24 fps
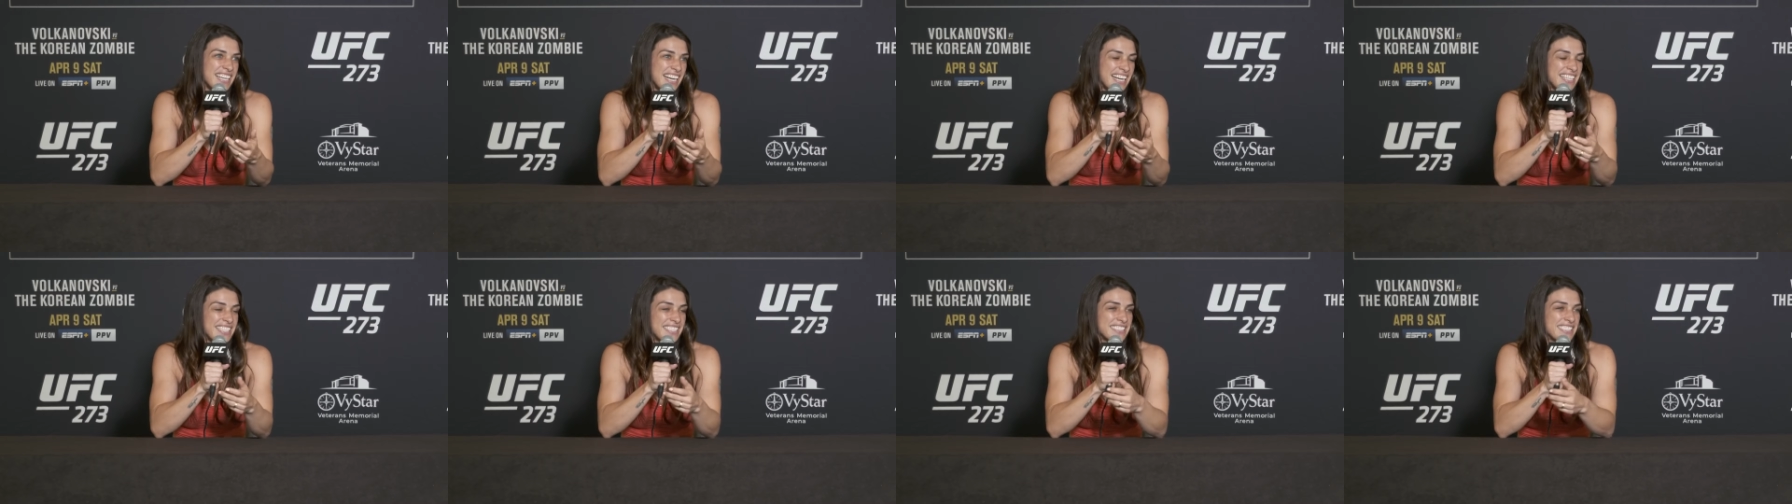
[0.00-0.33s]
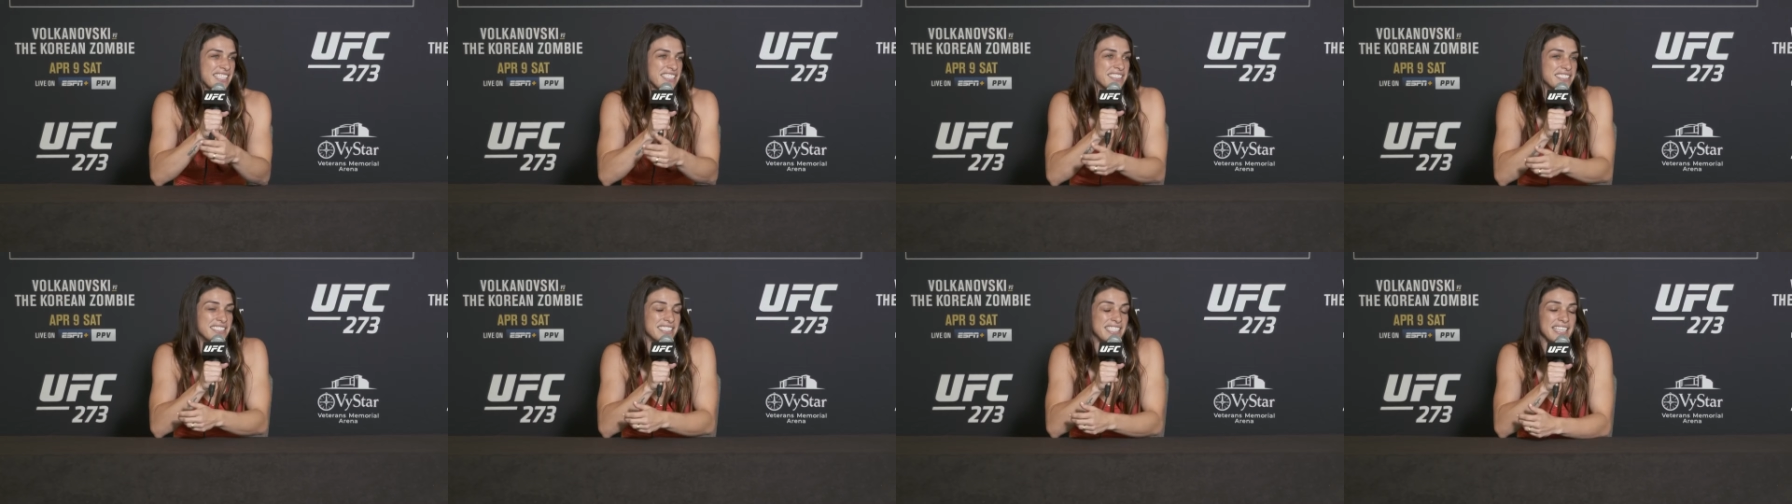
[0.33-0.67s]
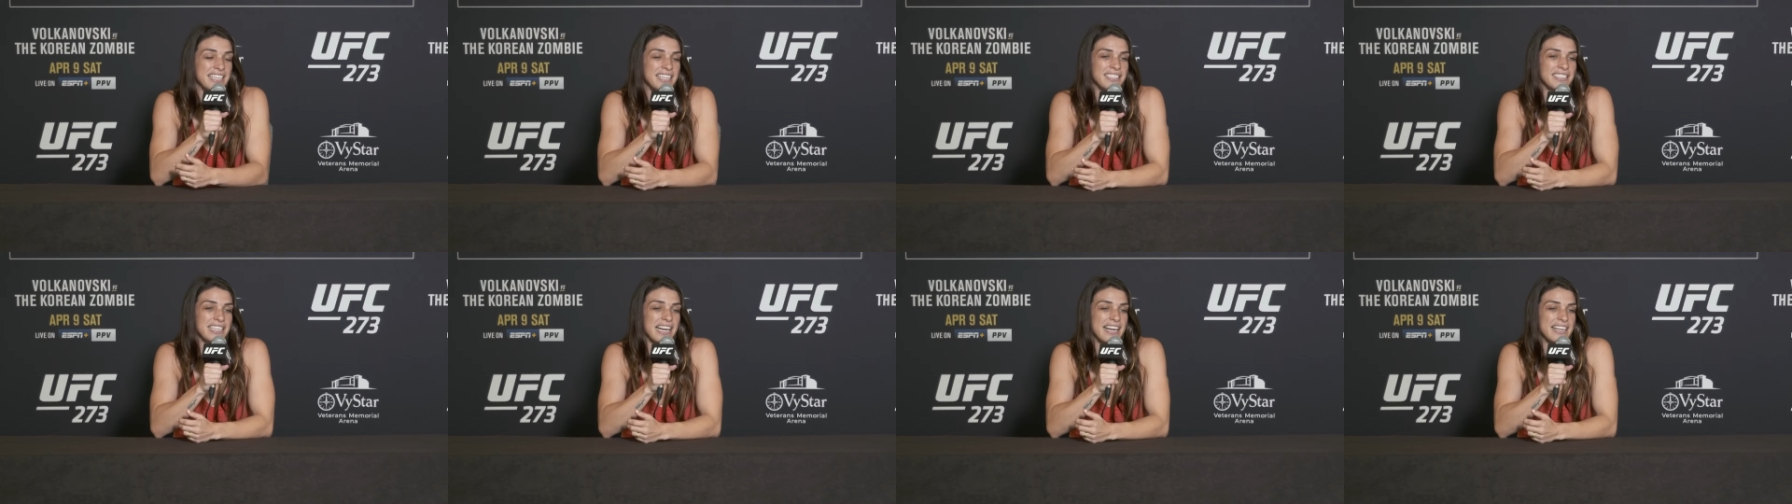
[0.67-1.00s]
I guess I'd say
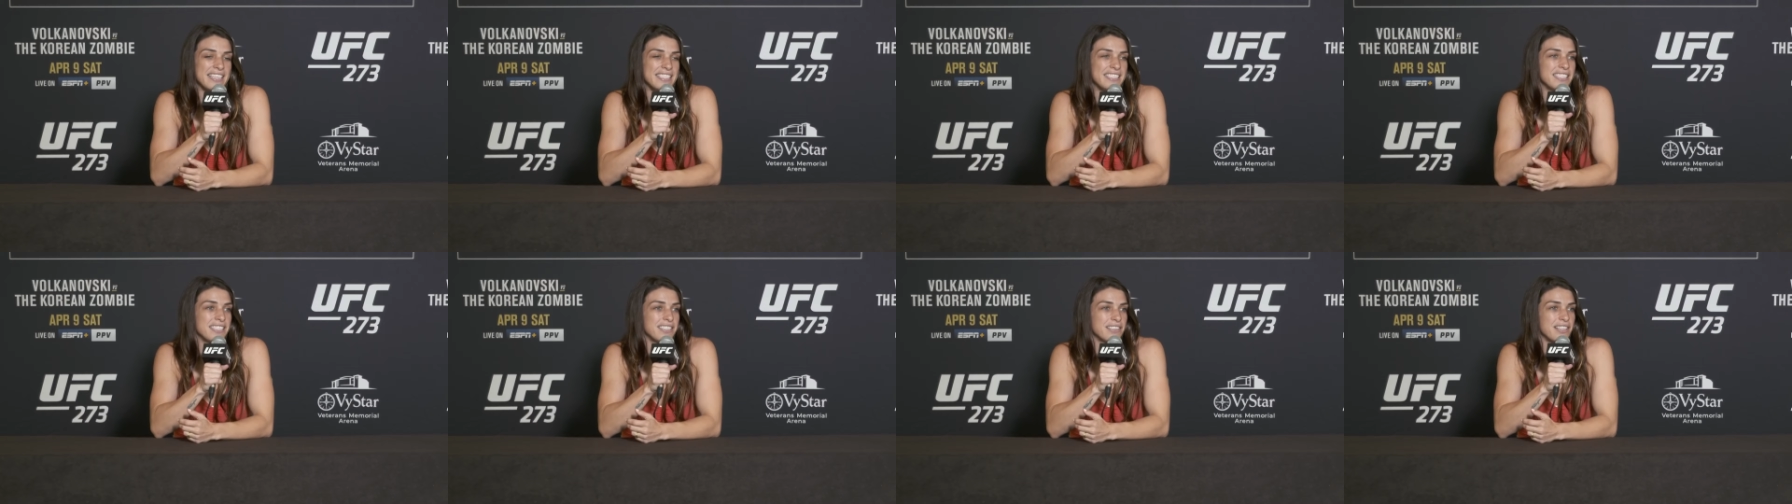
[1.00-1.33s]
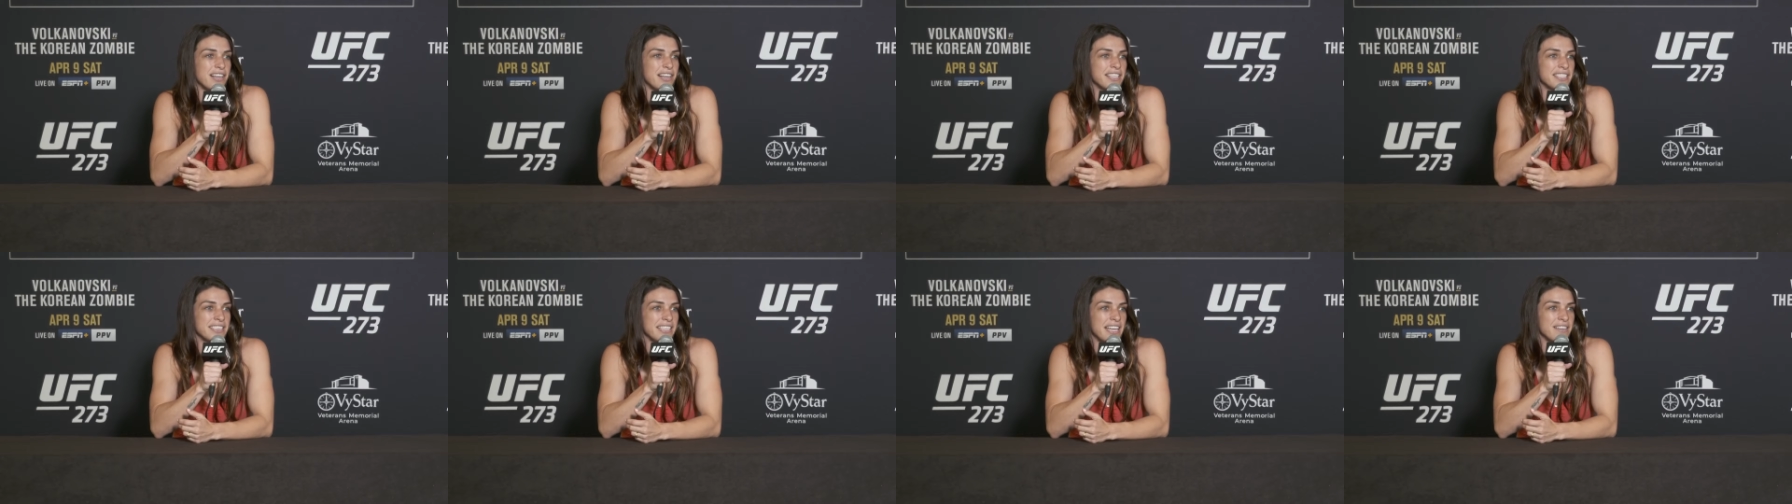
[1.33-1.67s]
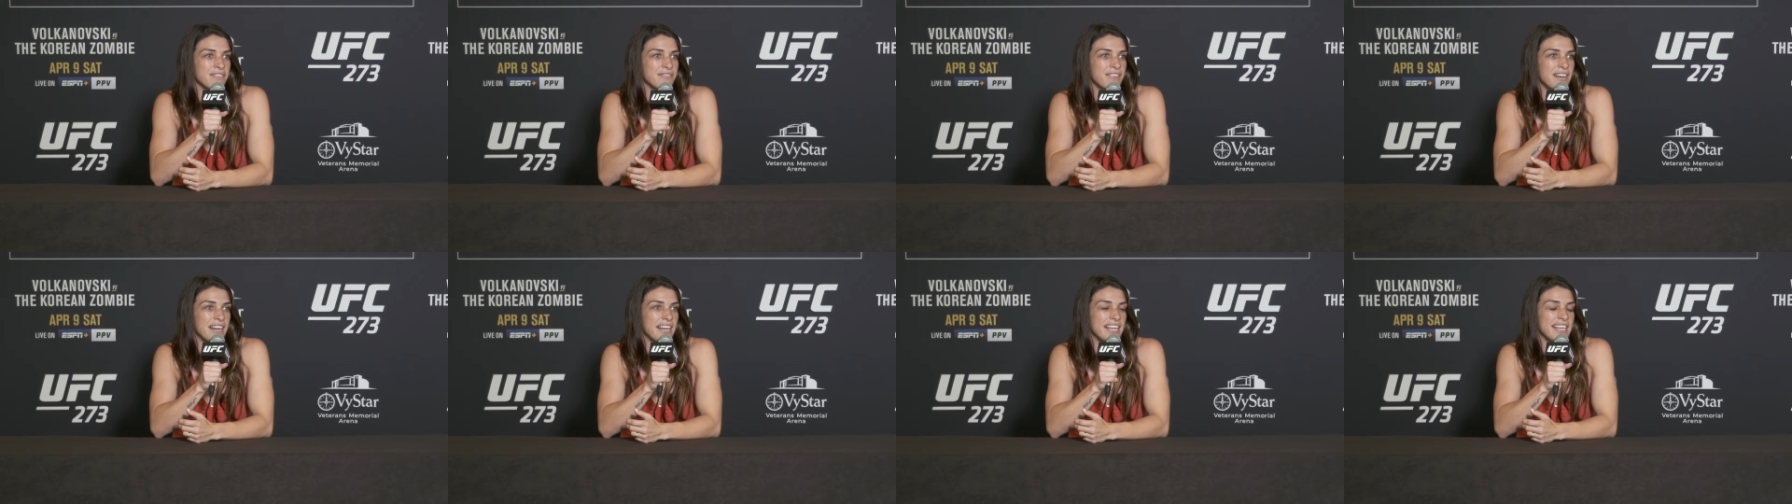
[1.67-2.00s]
I, I did a lot in
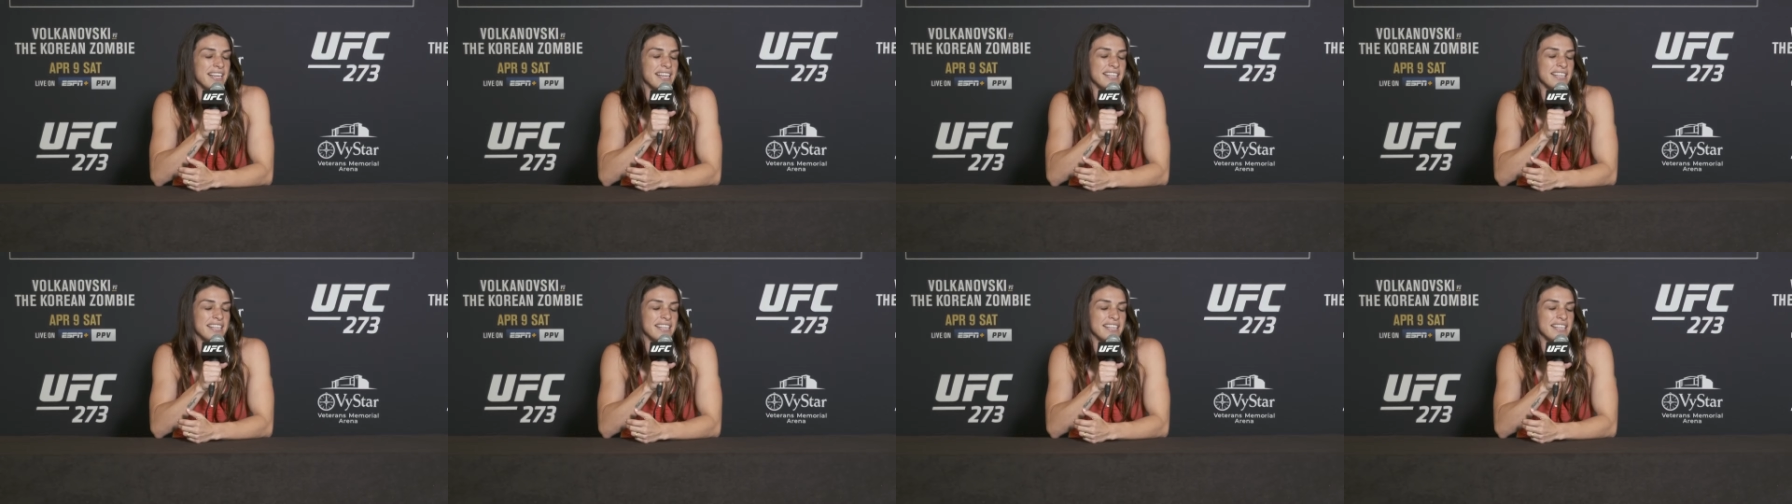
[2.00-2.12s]
that fight.